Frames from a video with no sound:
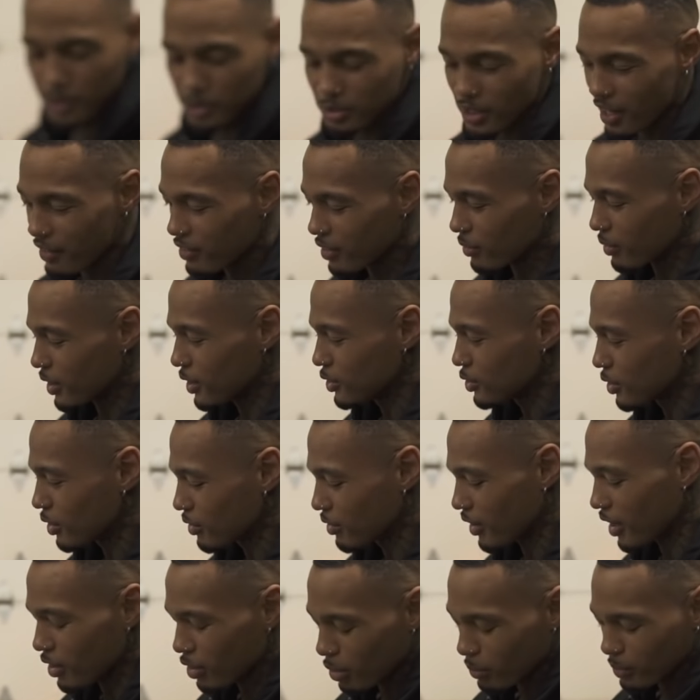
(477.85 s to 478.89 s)
driving a Range Rover.
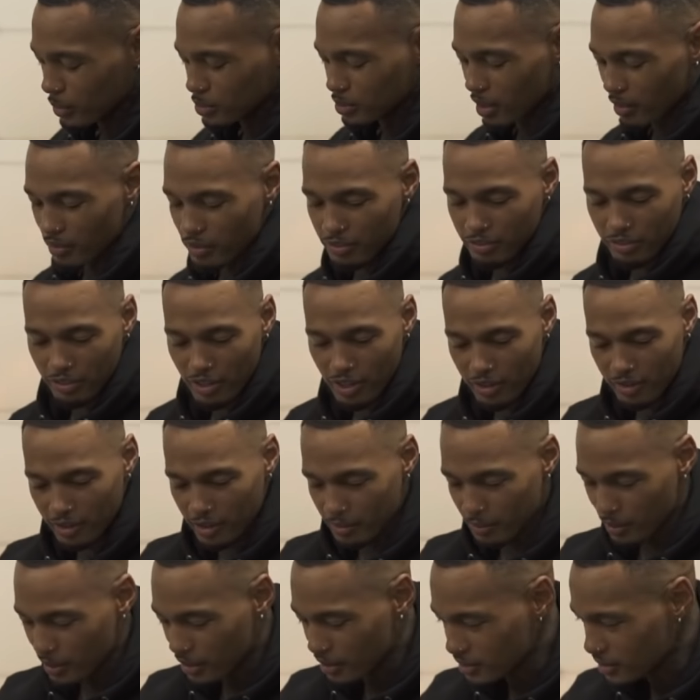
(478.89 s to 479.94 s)
I know I've been driving a Ferrari,
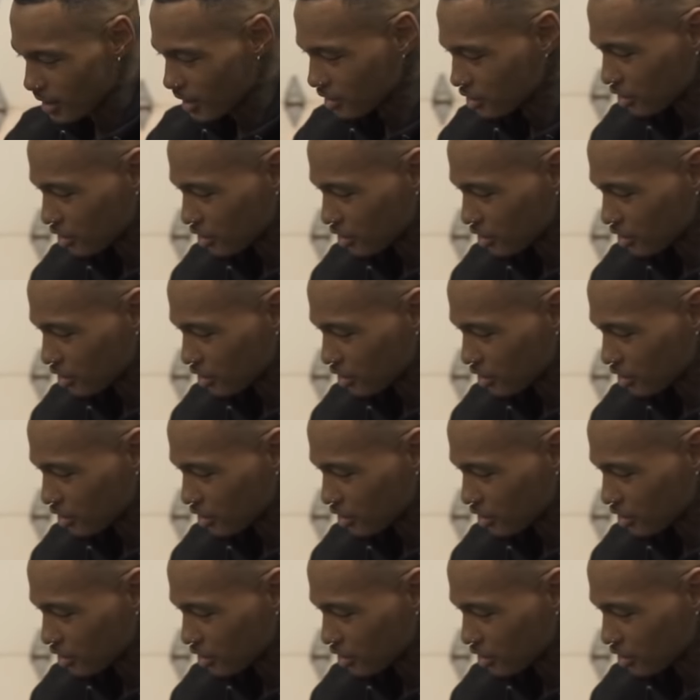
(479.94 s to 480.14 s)
but it's not